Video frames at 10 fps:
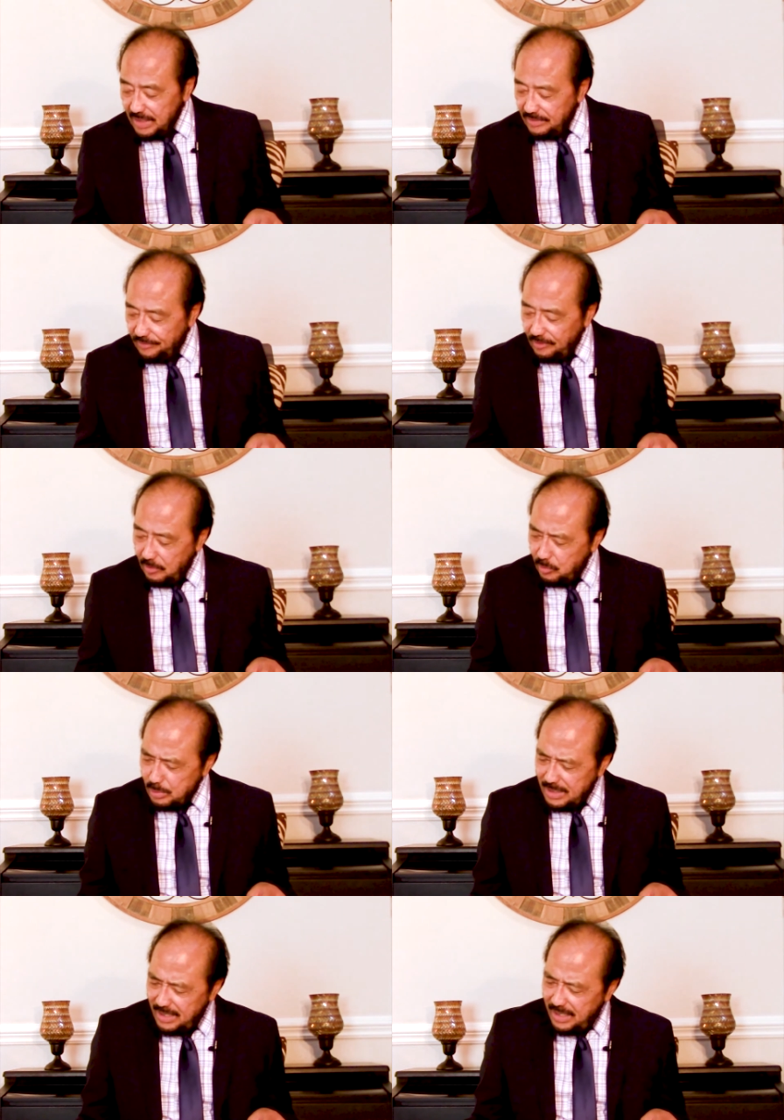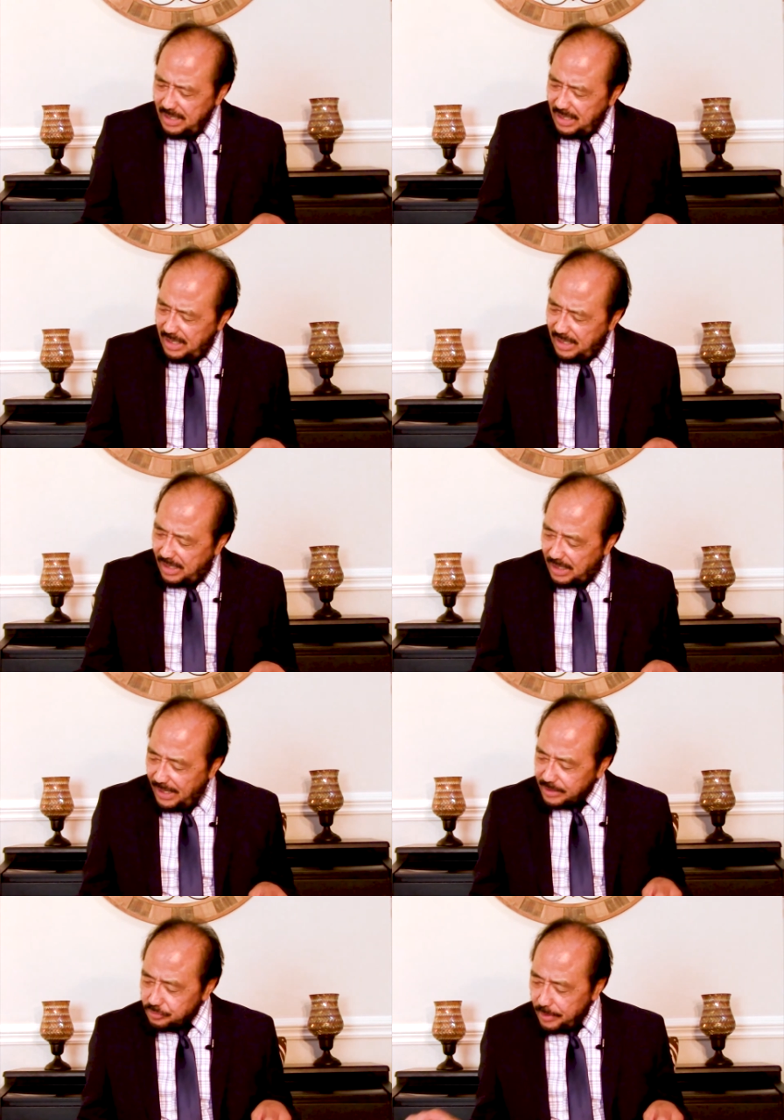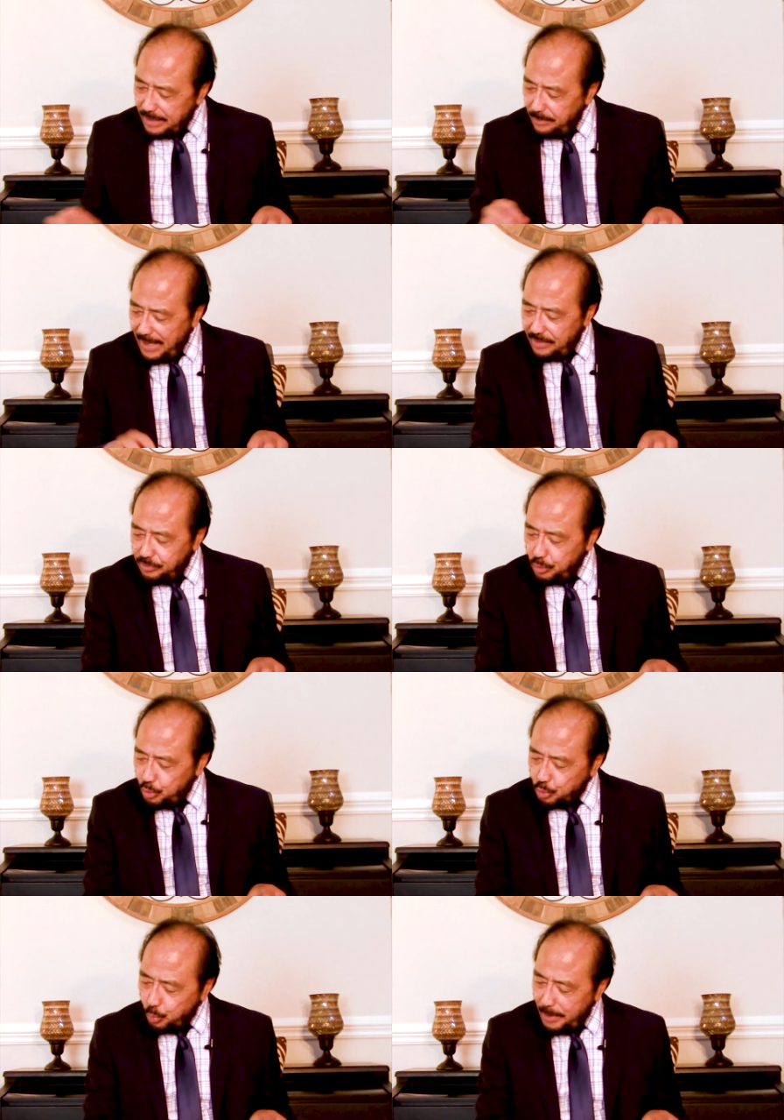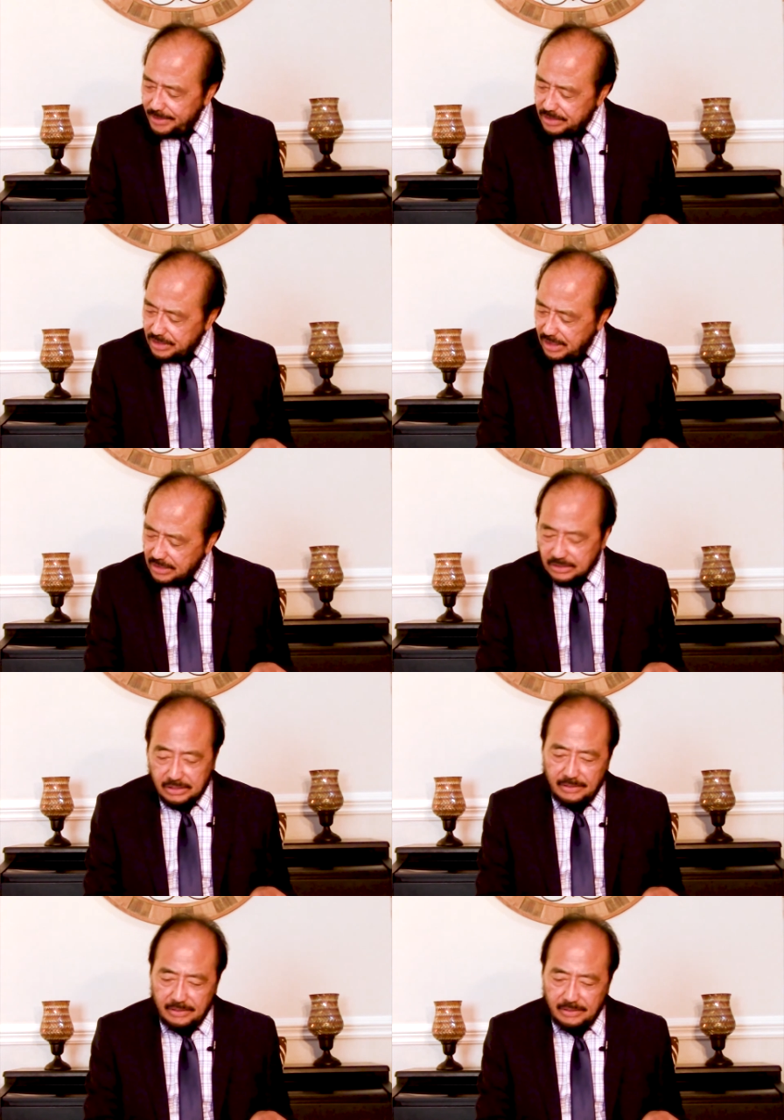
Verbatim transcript: So let's read Matthew 26,